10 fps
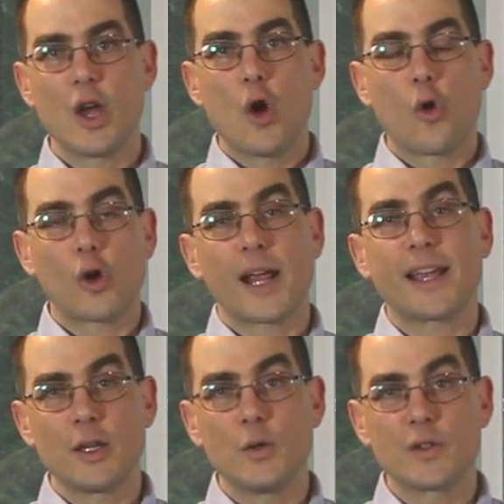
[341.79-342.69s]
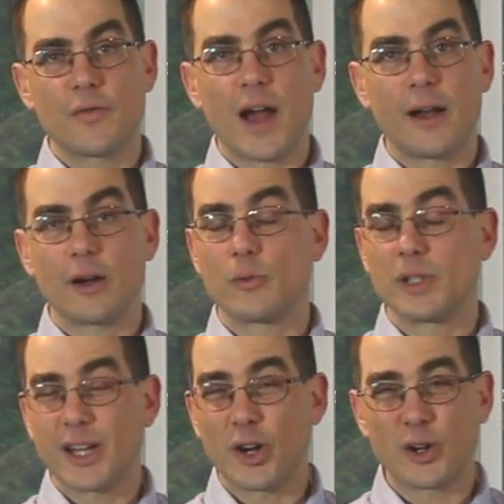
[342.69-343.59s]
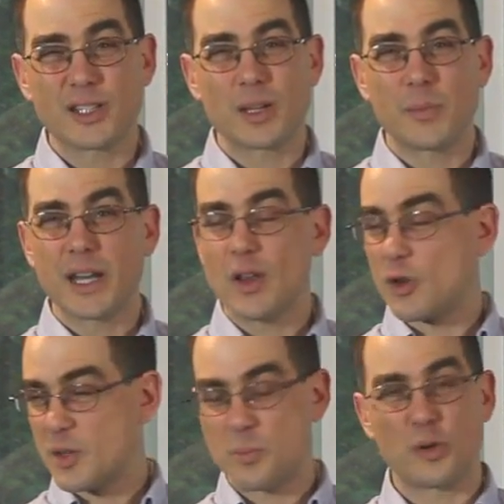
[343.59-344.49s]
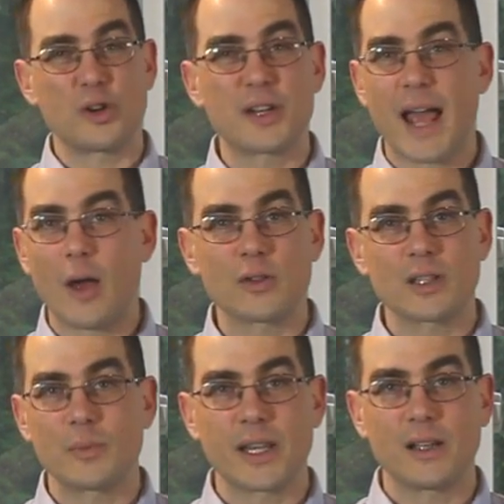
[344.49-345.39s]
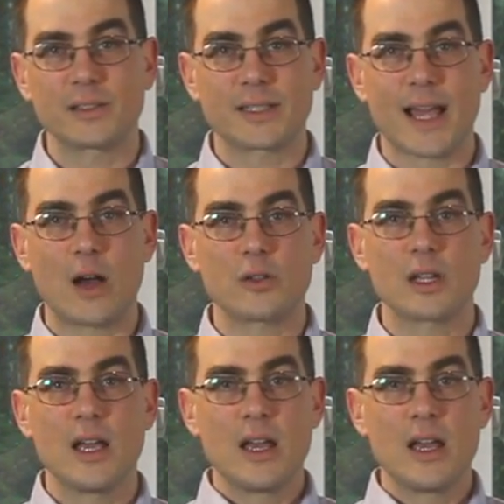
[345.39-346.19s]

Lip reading: or I can use fire to really hurt somebody or to burn down somebody else's house.